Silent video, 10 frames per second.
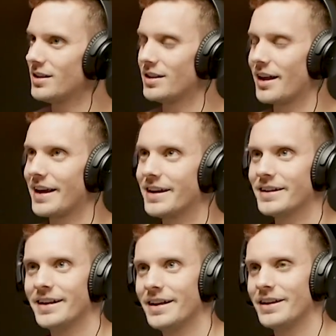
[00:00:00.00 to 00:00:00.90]
like
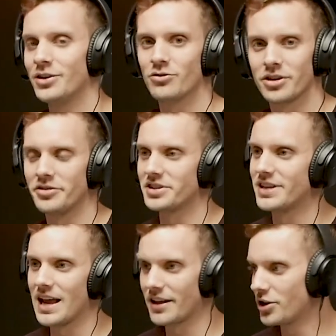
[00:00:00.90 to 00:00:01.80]
you're literally just
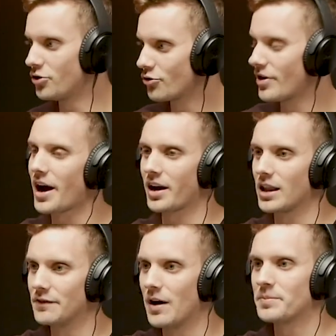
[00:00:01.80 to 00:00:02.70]
saying like you're not going to
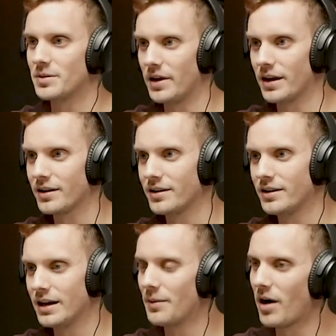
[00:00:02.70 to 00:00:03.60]
live up to me
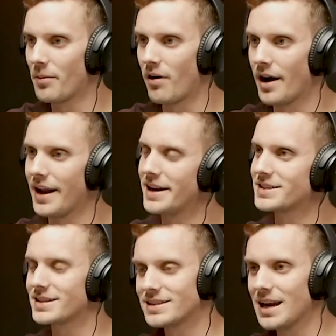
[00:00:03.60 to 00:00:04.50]
in my mind. And it's
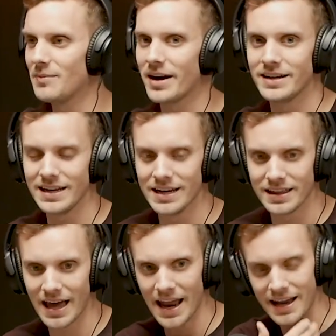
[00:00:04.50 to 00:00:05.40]
the same idea
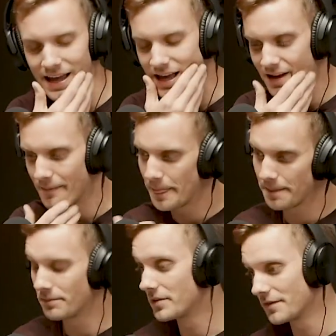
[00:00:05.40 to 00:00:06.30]
that
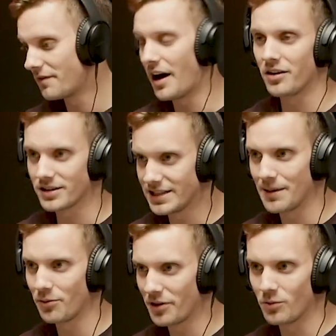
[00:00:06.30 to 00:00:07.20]
final
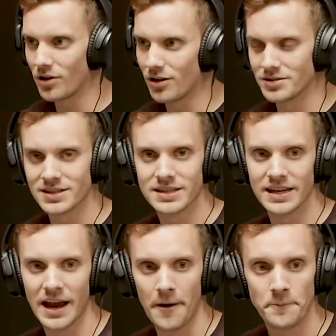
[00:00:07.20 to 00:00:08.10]
example, and then we'll close this
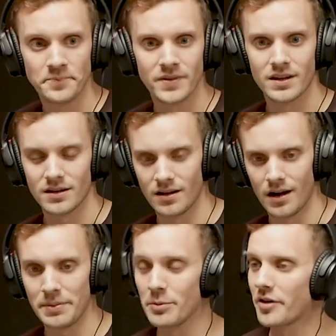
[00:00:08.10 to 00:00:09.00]
thing out.
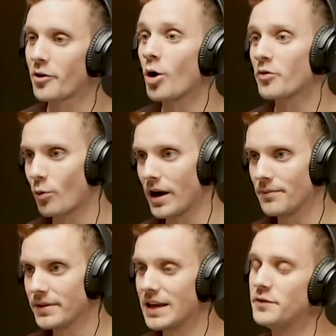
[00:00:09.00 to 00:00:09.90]
People that are overweight,
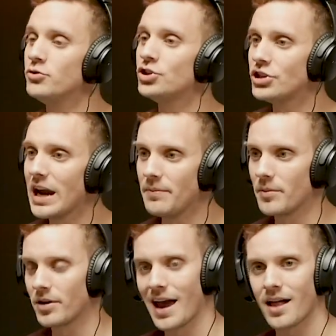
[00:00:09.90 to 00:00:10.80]
if you shame them,
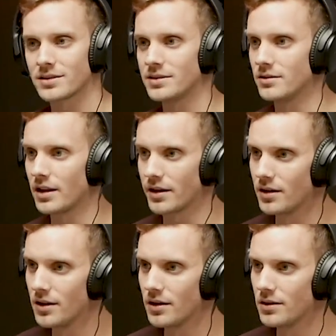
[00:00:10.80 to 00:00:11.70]
like, Alex, dude, like
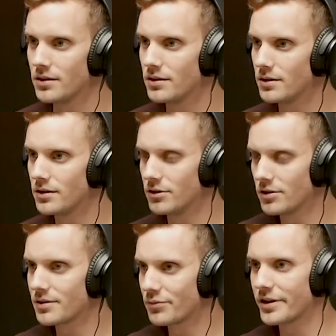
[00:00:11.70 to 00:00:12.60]
you're
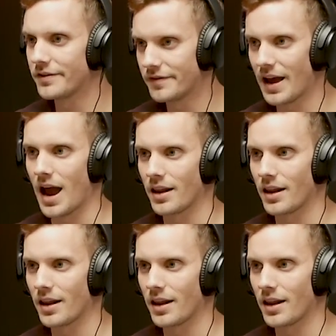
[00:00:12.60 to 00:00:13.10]
looking pretty fat,